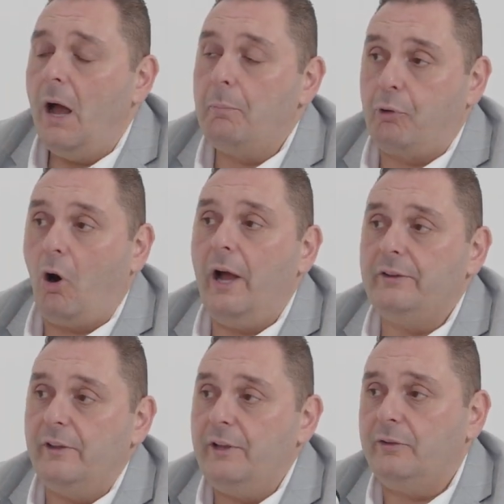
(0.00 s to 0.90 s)
Prior
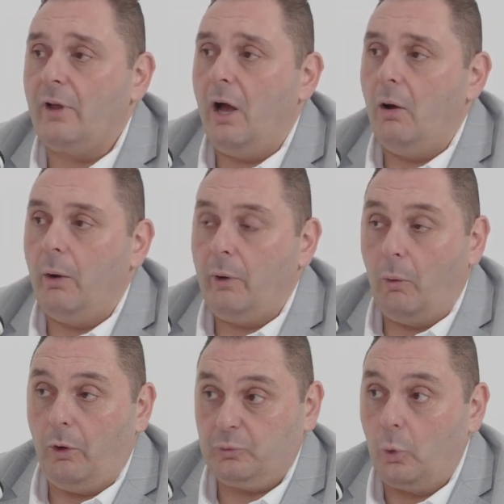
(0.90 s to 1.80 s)
to this, though, I
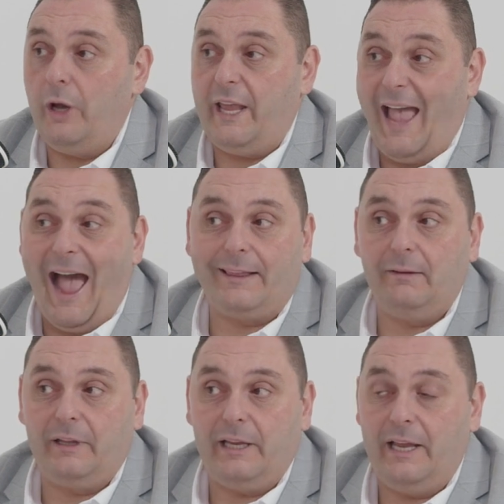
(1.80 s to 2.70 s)
was working
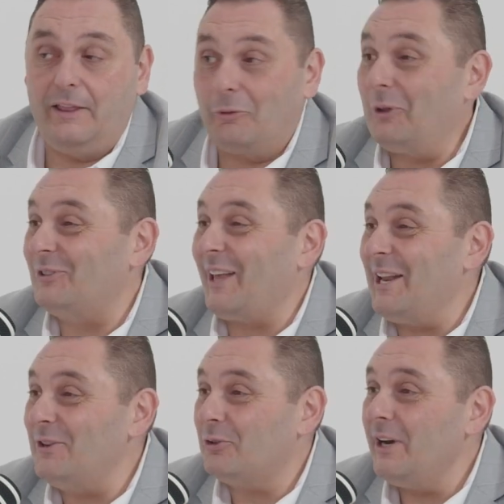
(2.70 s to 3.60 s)
actively in the real estate
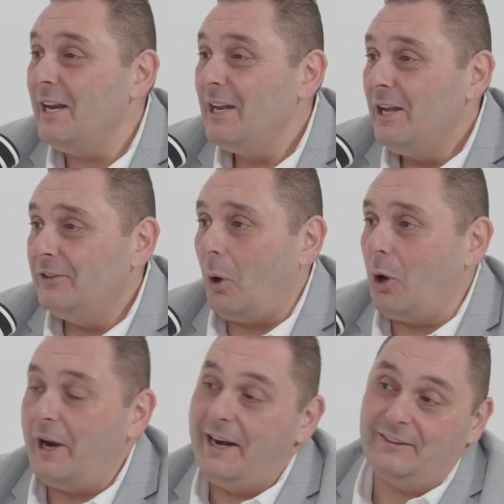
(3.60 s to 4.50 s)
industry. So I
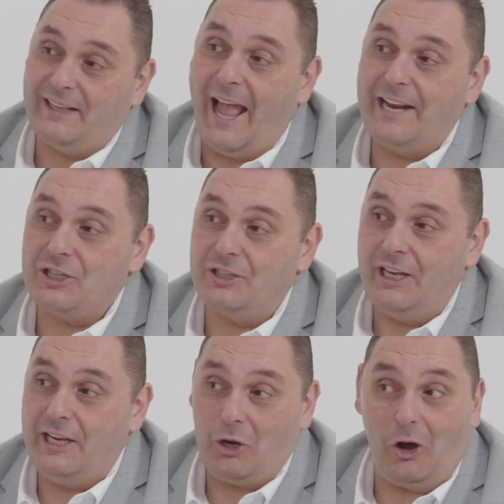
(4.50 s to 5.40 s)
got in as an agent
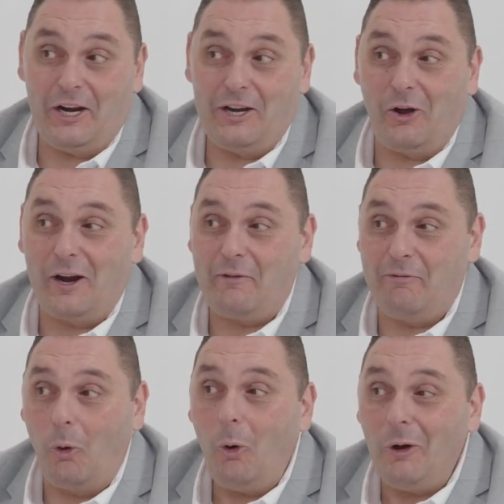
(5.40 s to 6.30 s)
in
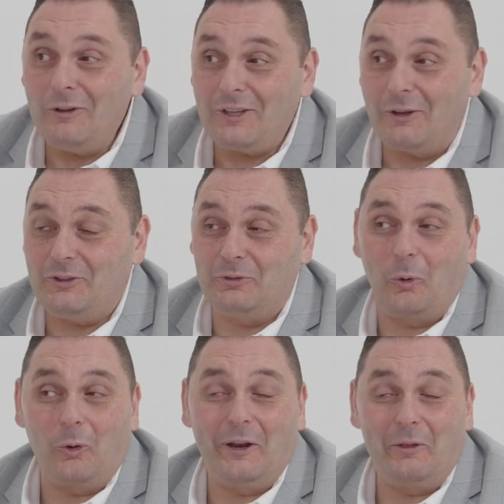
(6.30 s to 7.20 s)
1994, so just
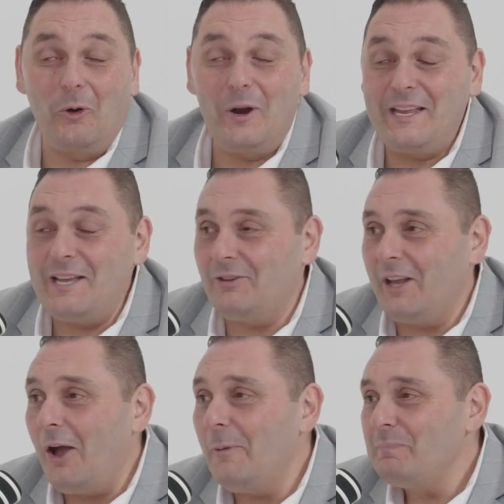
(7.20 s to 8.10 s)
bordering 30 years
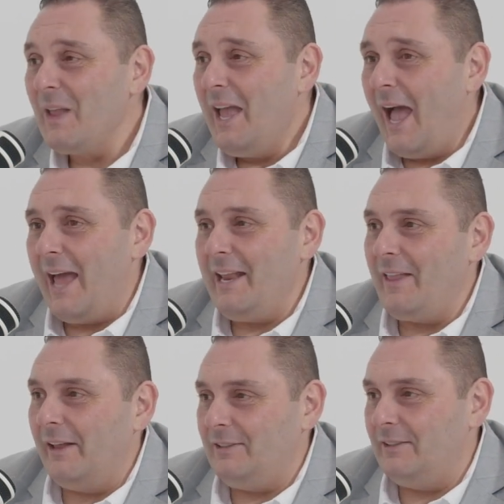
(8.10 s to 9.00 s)
ago.
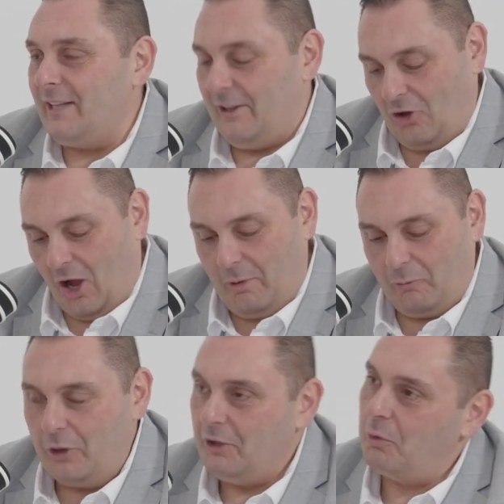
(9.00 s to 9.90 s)
And since that time, I've
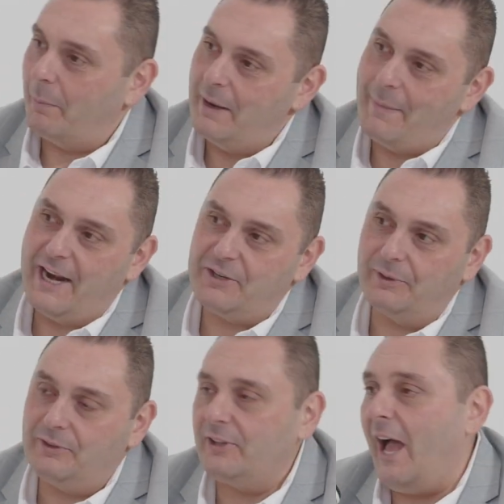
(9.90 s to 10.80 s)
worked in property
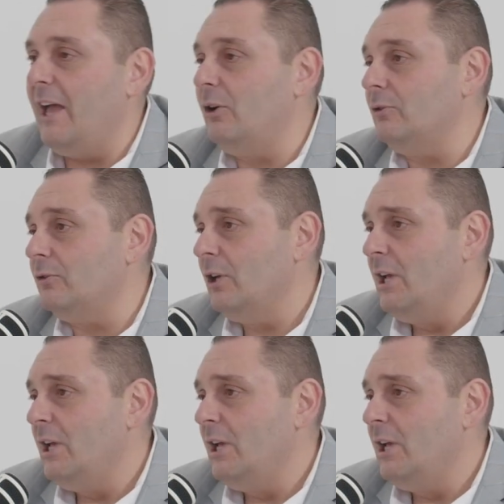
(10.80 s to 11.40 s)
management, sales,